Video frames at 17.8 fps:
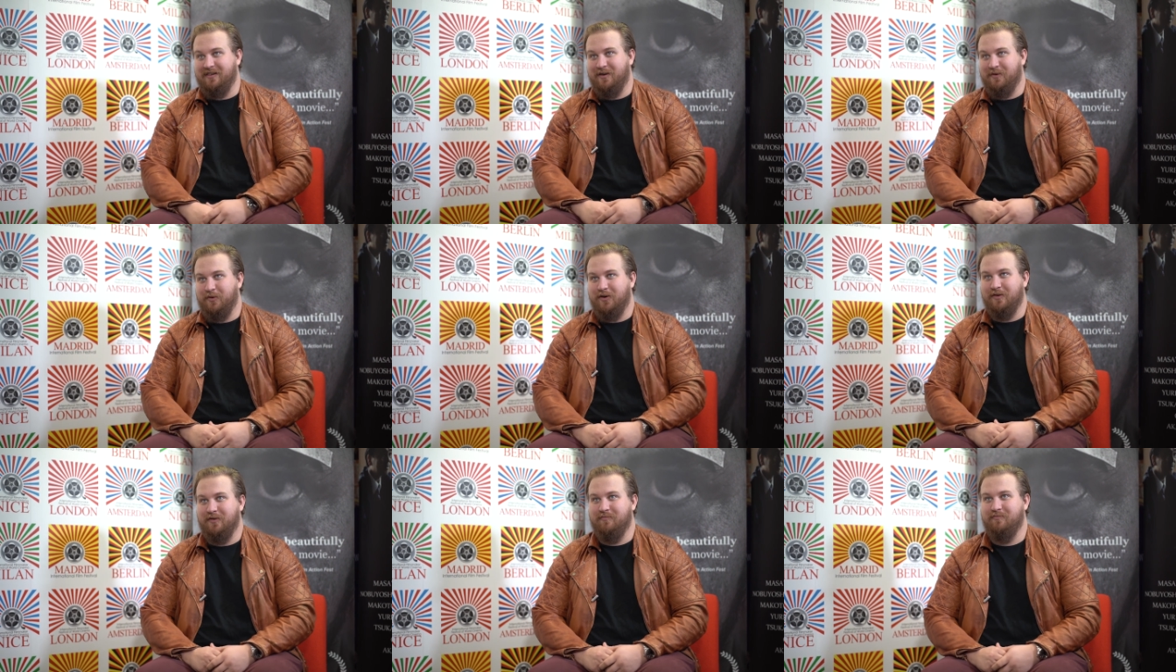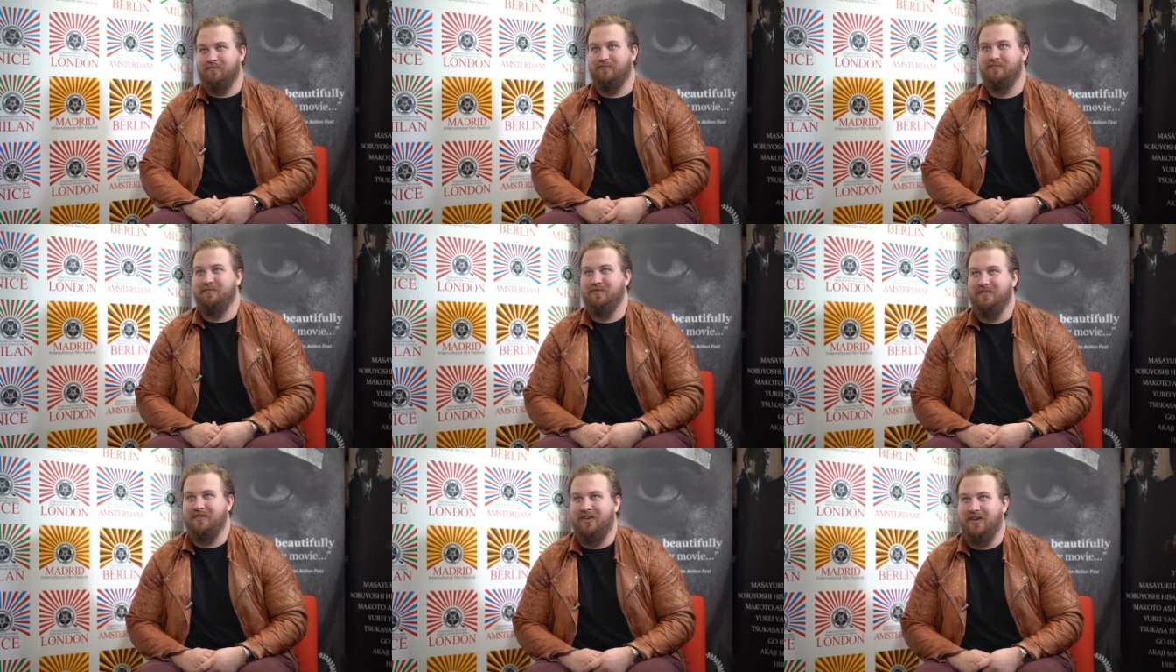There were
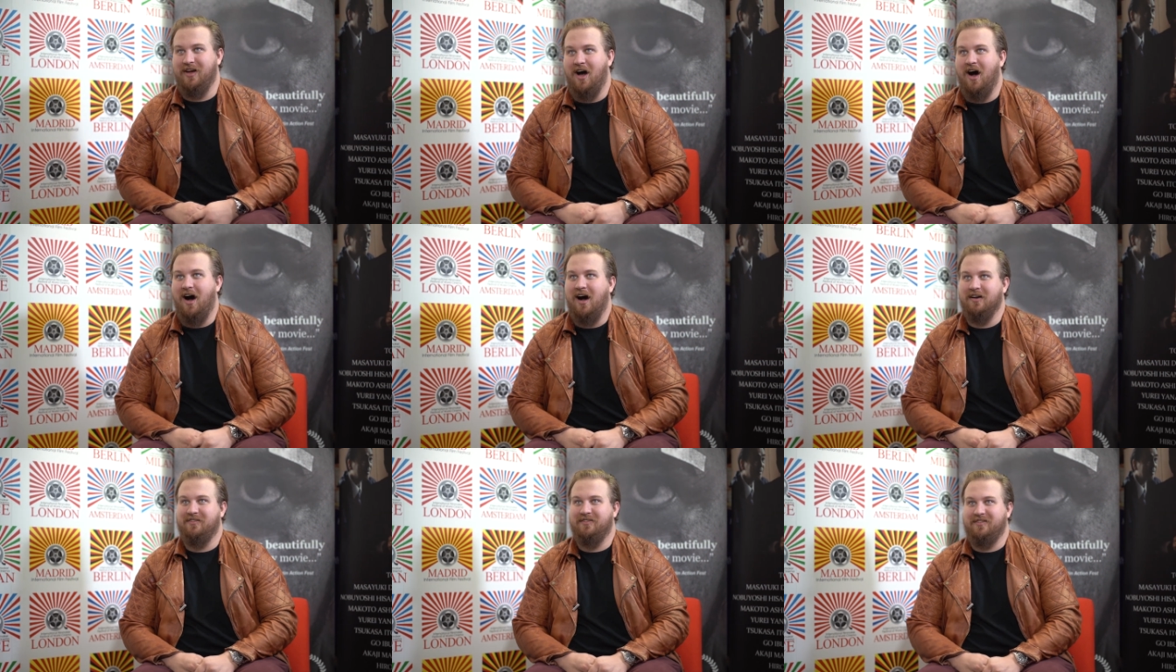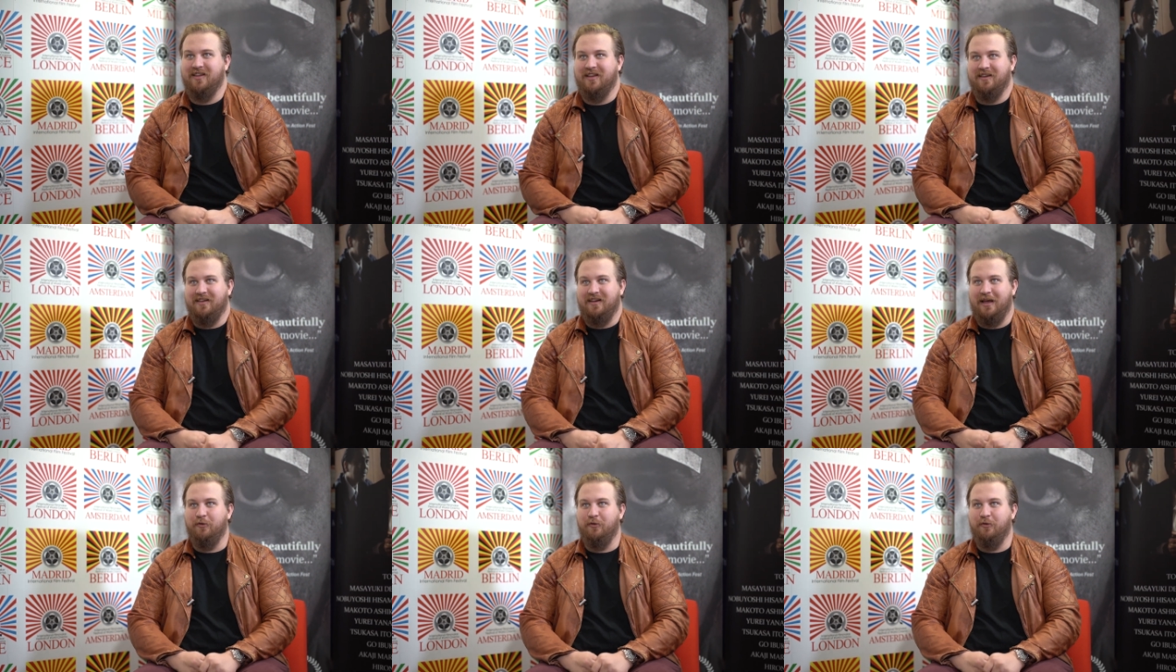constant...